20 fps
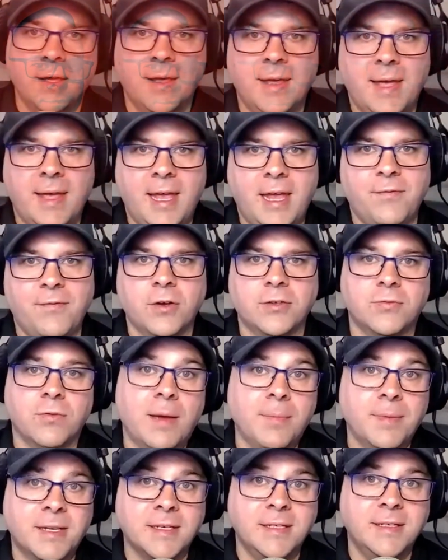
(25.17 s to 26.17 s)
Hey folks,
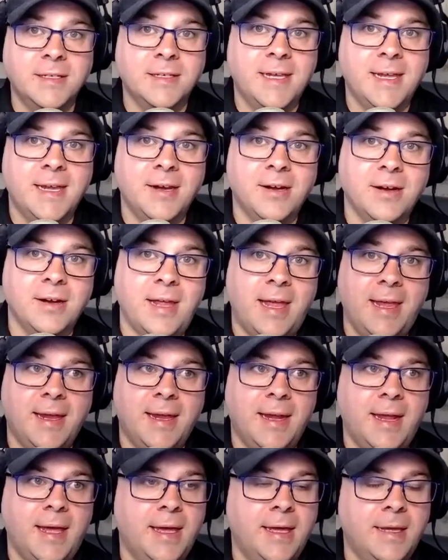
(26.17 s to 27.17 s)
Rob McNealy here,
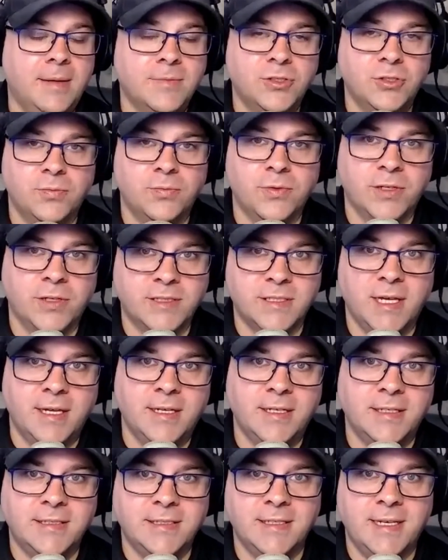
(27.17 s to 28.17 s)
and I am super
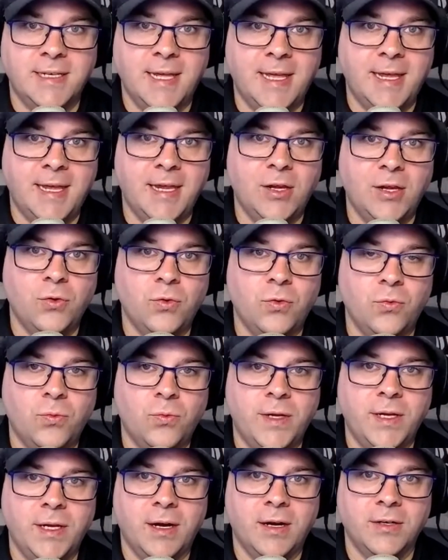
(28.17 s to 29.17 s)
excited today.
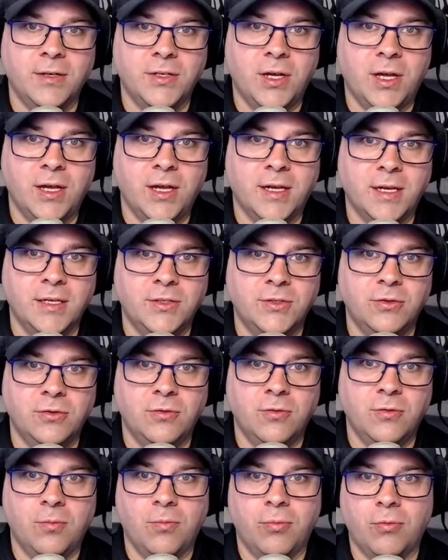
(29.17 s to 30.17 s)
We are talking
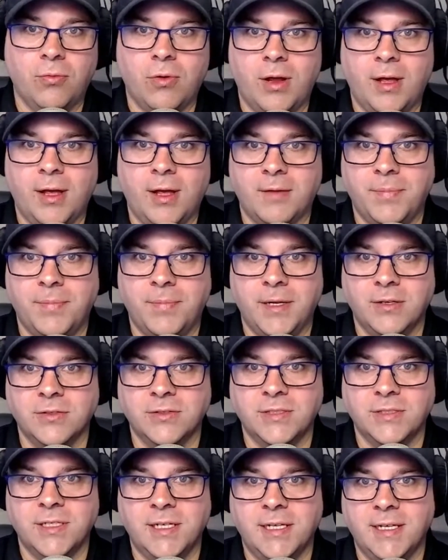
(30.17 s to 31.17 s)
to Brock
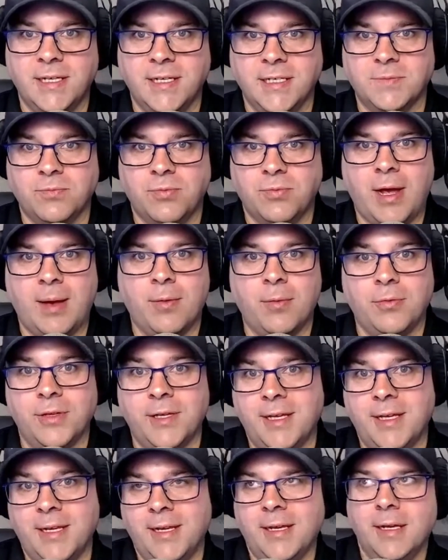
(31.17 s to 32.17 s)
Pierce. He is
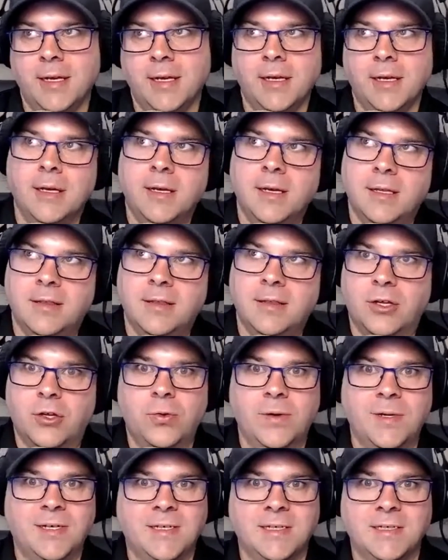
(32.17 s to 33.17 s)
probably the
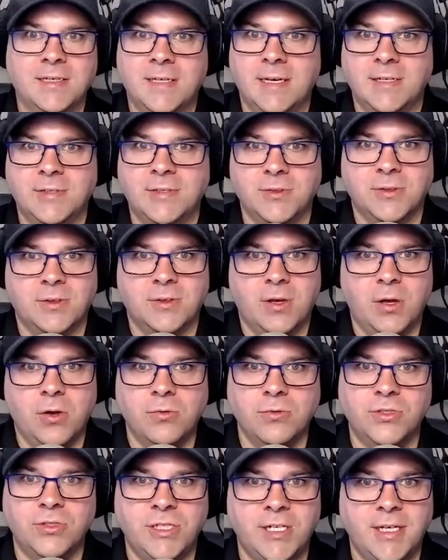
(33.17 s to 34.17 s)
quintessential
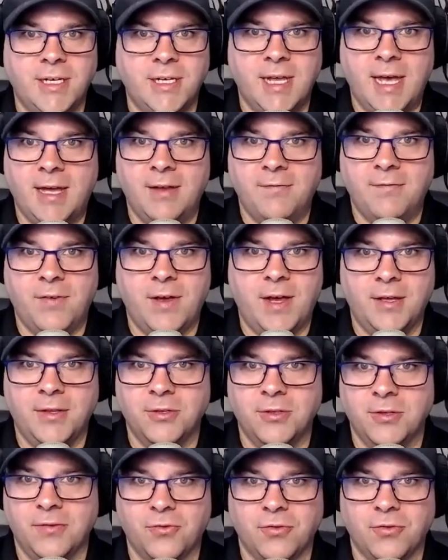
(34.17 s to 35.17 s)
OG
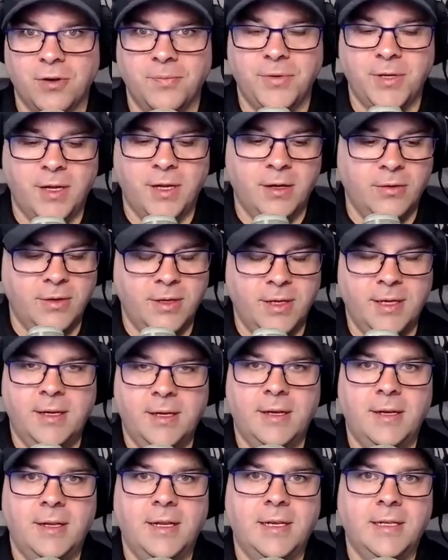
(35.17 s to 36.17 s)
godfather of crypto,
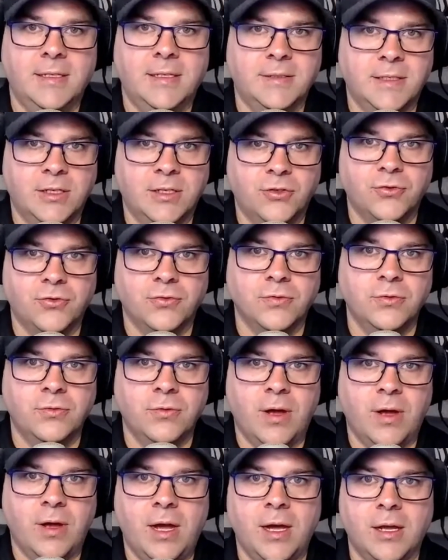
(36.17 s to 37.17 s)
and it is a
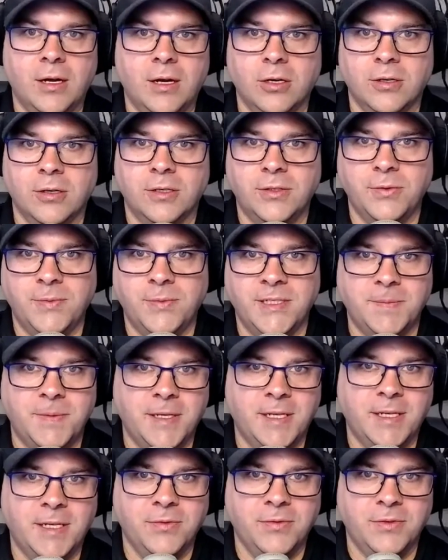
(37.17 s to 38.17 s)
true honor to be
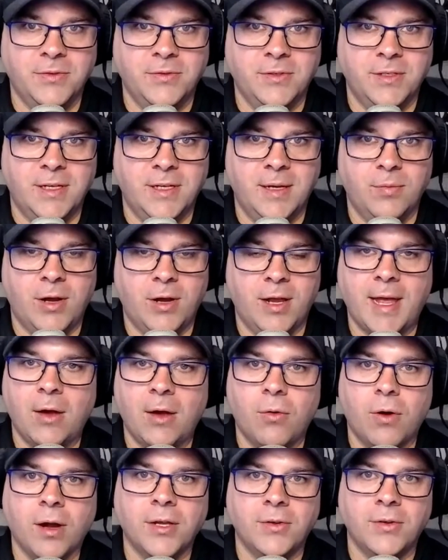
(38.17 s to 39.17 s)
speaking with you today, Brock.
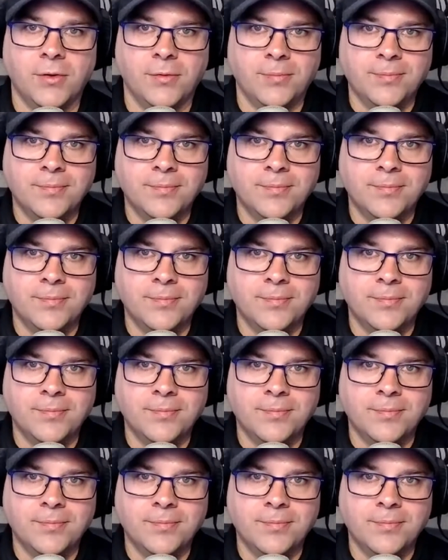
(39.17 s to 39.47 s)
How are you?